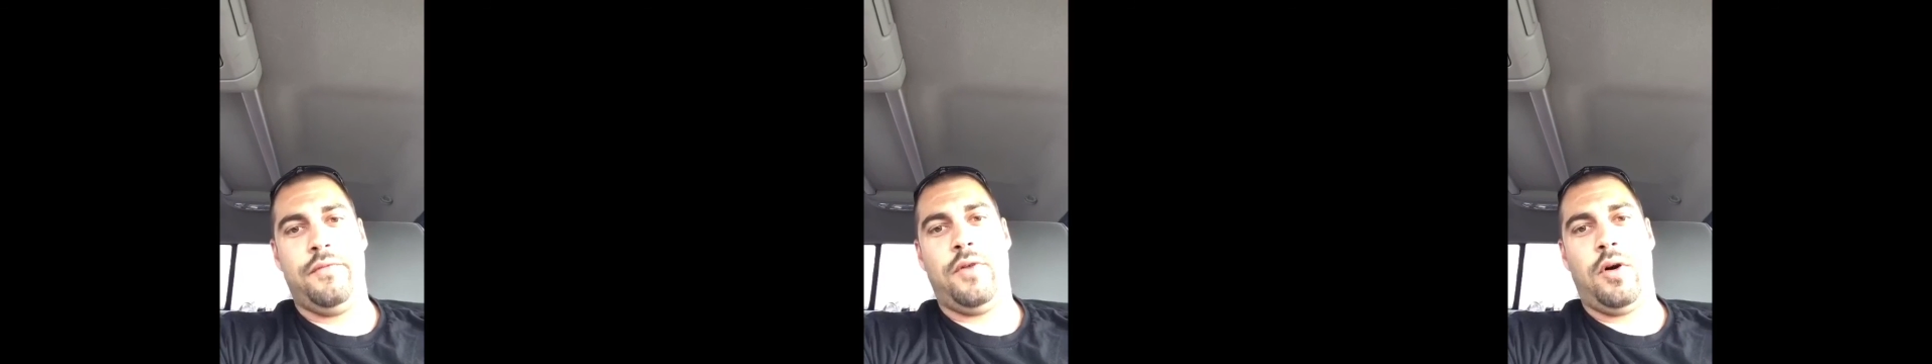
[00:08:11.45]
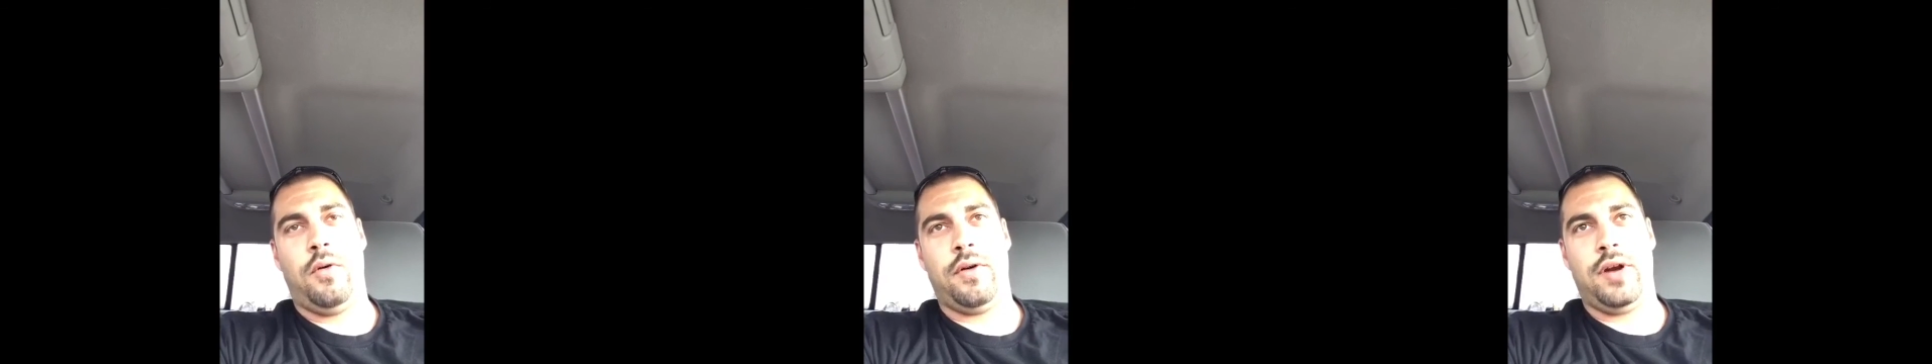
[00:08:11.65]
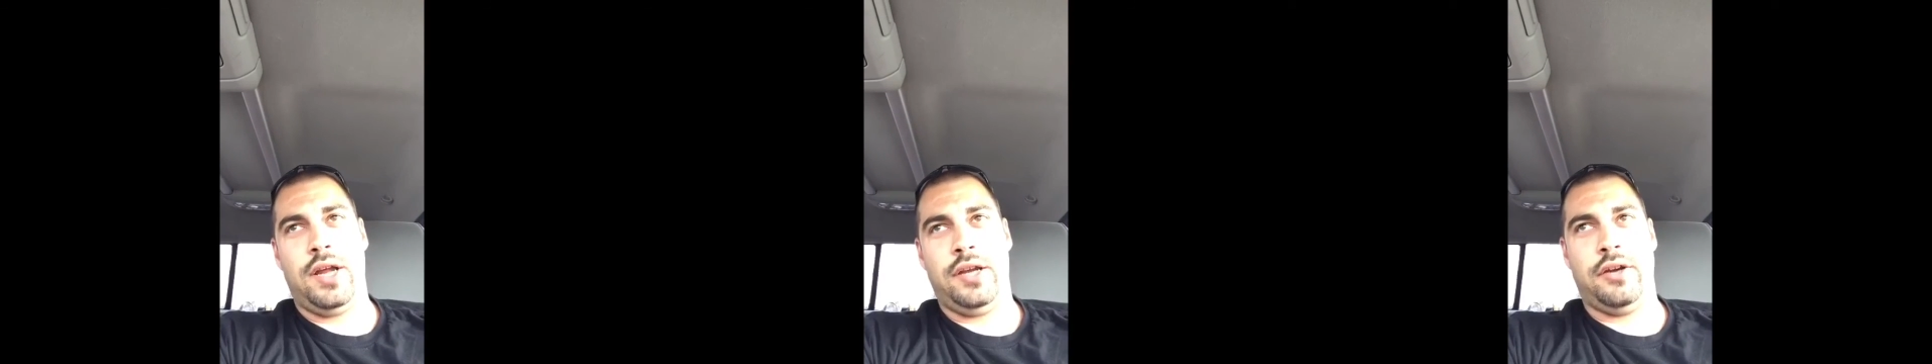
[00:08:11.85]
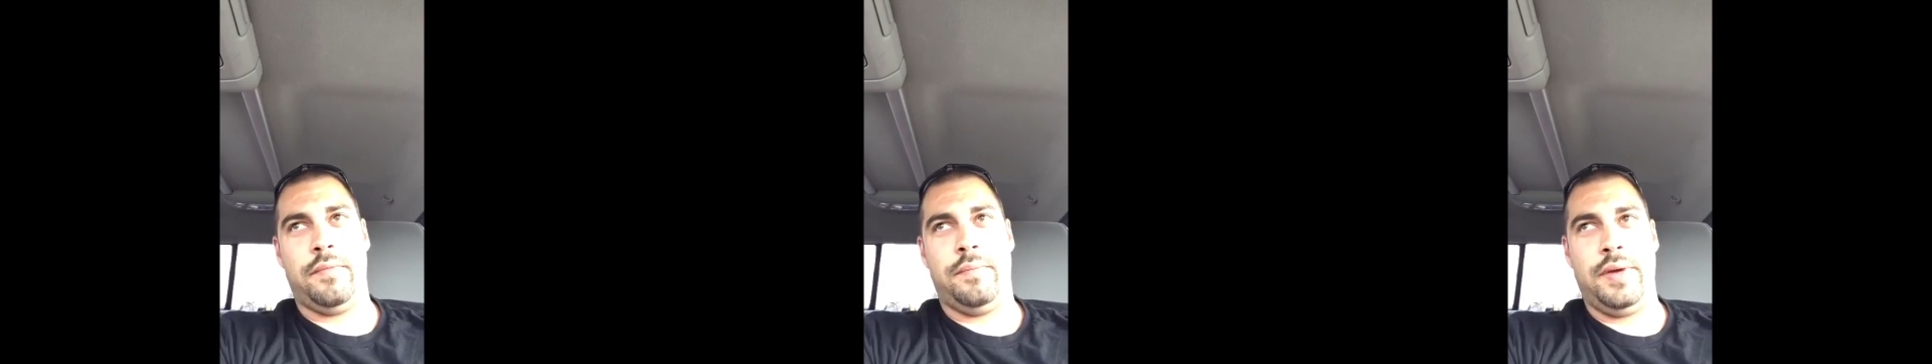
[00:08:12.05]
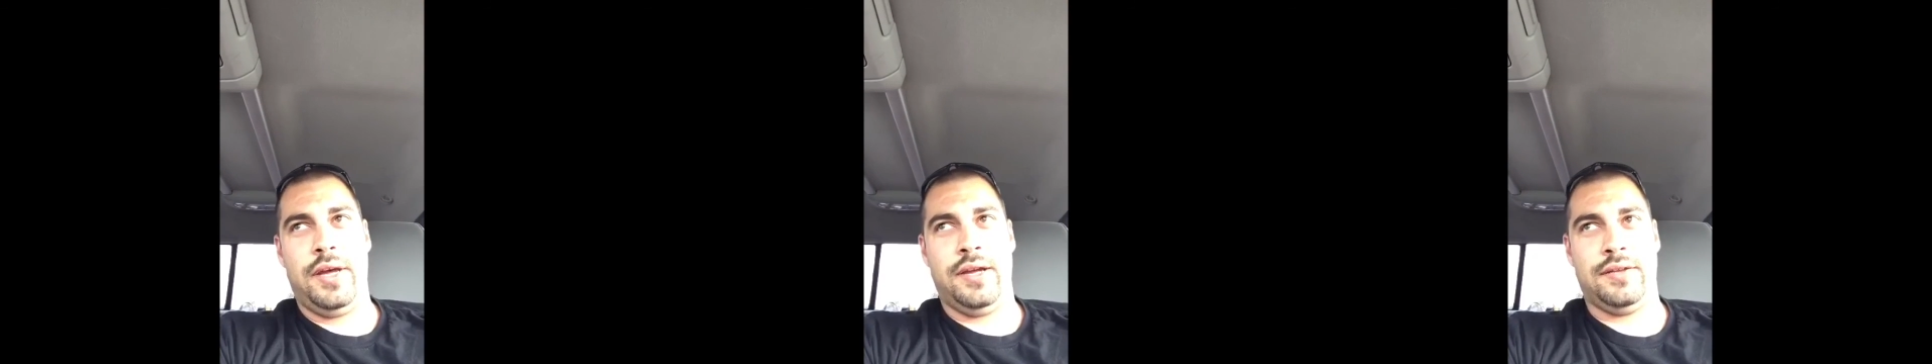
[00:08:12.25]
forward in your
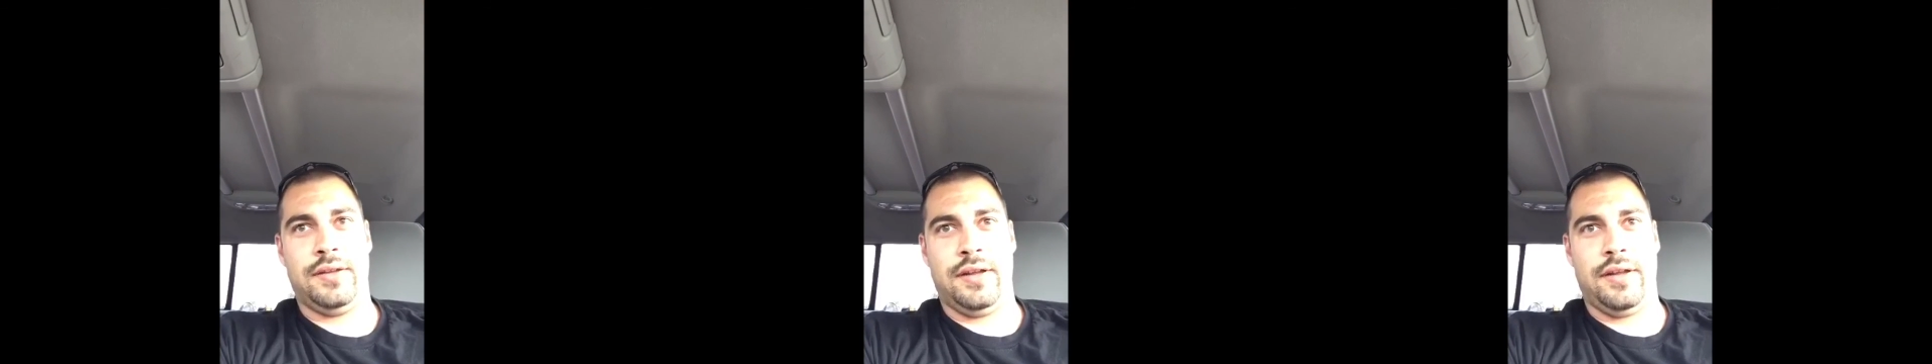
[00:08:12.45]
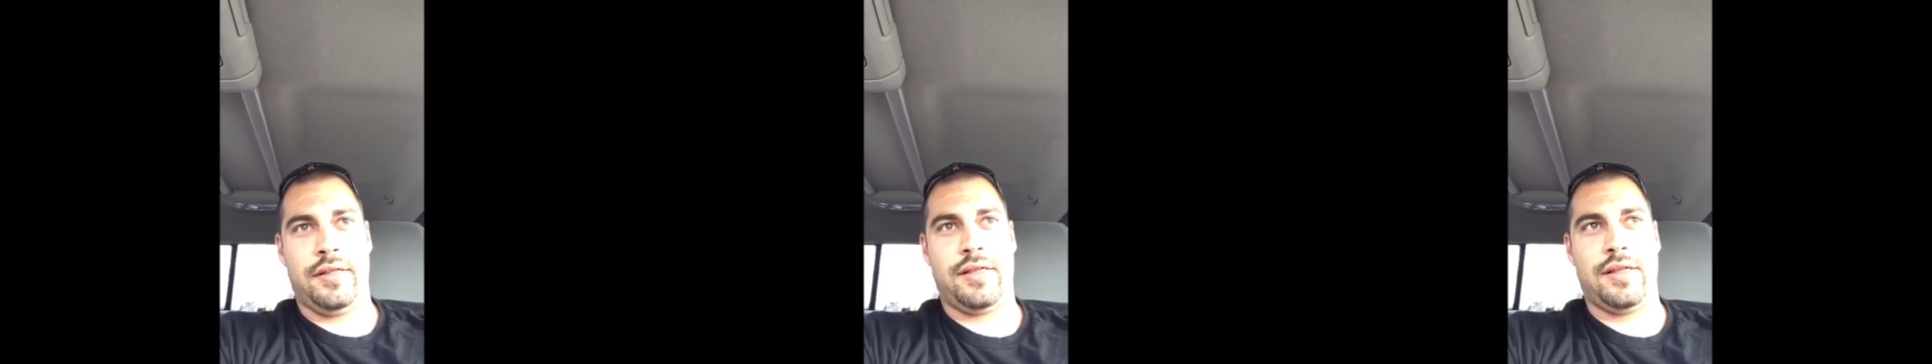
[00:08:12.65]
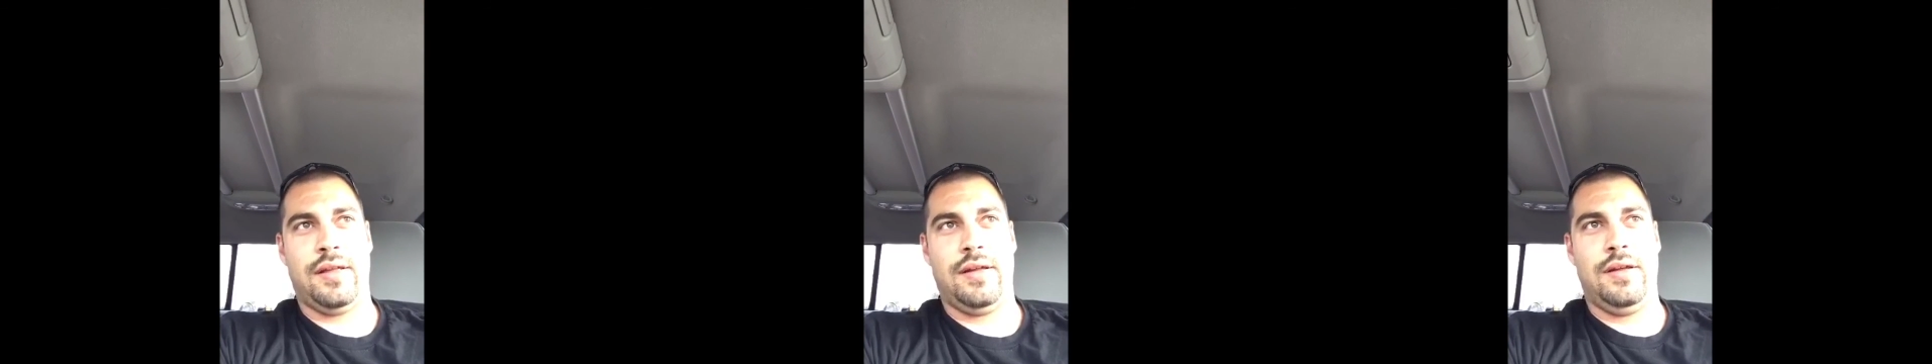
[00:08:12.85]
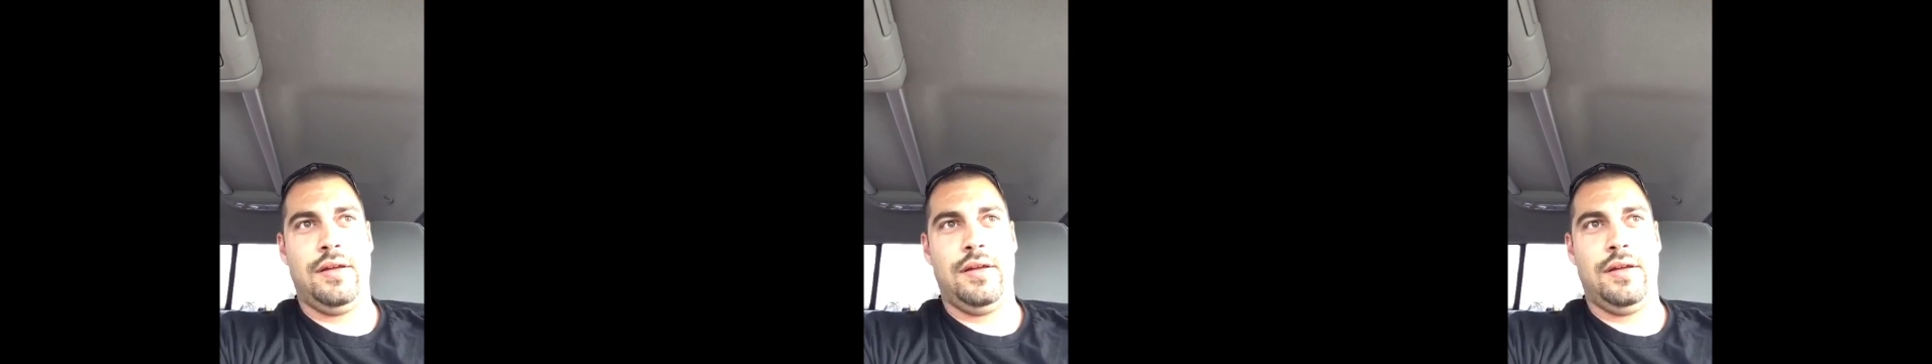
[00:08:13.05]
business